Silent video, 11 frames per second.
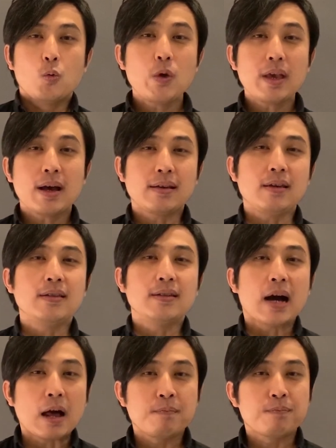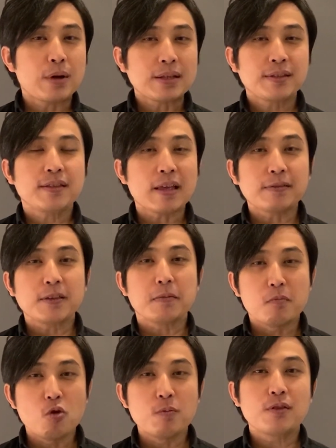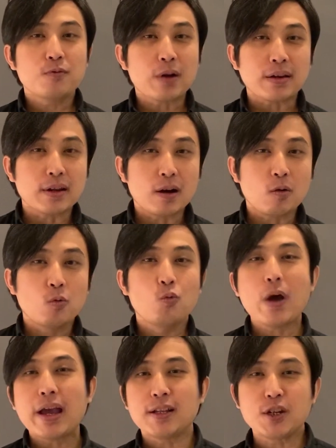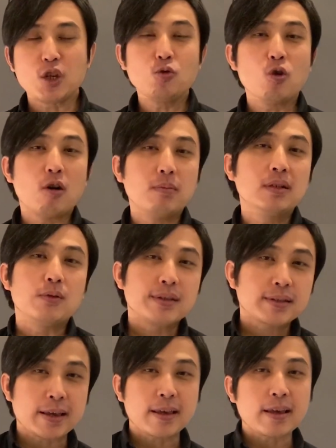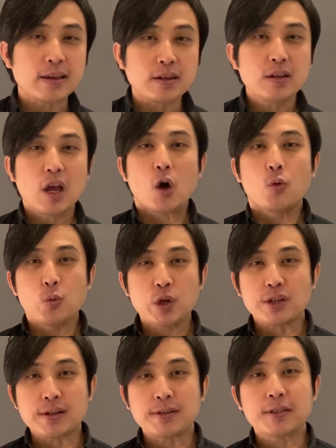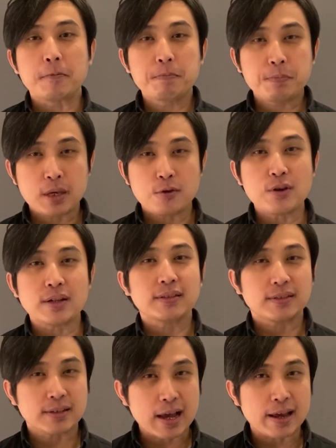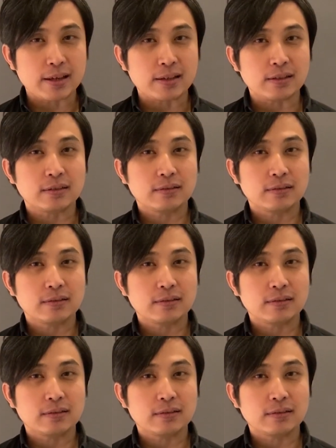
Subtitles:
We are in an unprecedented moment right now where the new normal is kicking in, which is the period 9.